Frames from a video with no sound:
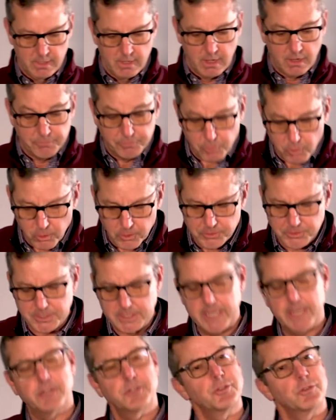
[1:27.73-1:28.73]
Of course,
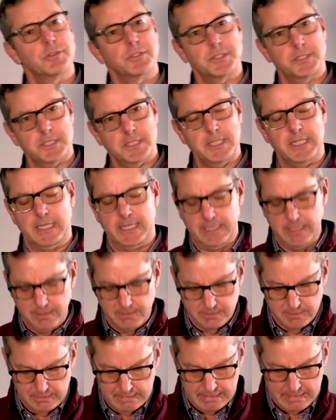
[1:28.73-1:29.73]
the answer is C.
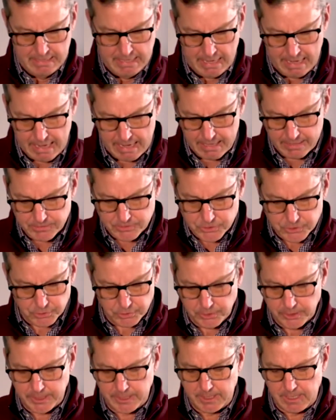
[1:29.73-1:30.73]

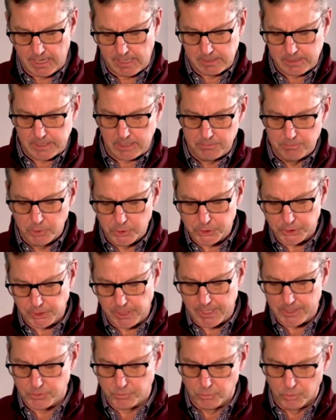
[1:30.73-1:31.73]
Certainly, our
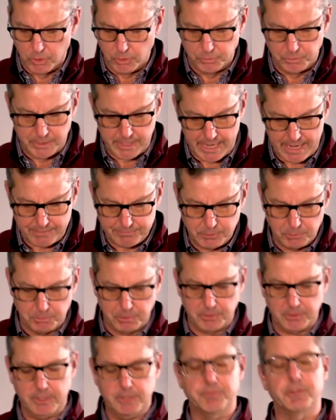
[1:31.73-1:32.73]
commercialized world would have you
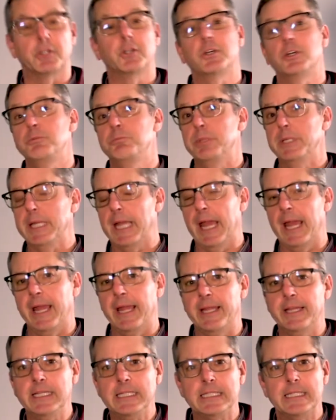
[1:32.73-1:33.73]
believe it could be
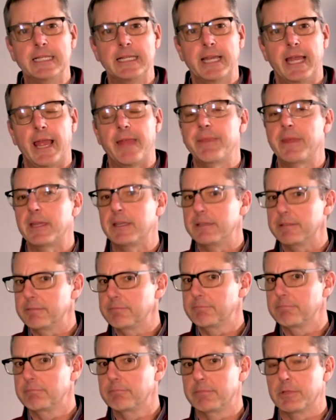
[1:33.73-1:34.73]
A, and that
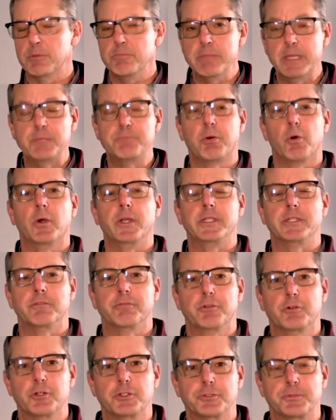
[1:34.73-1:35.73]
the midpoint
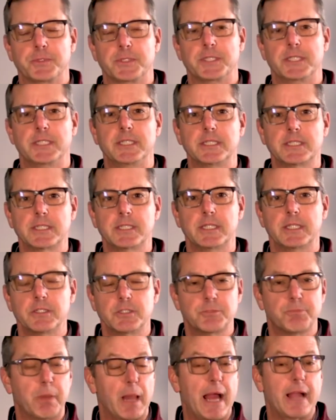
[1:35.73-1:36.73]
of Christmas season
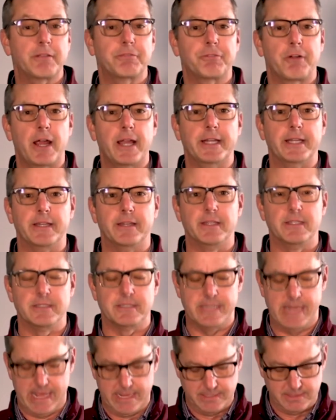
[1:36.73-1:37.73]
is Black Friday these
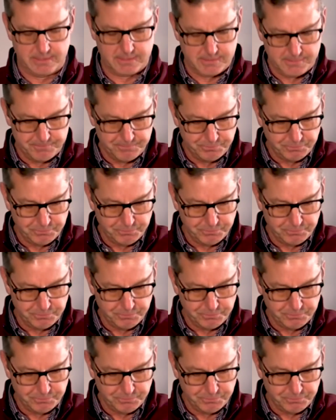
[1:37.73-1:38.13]
days.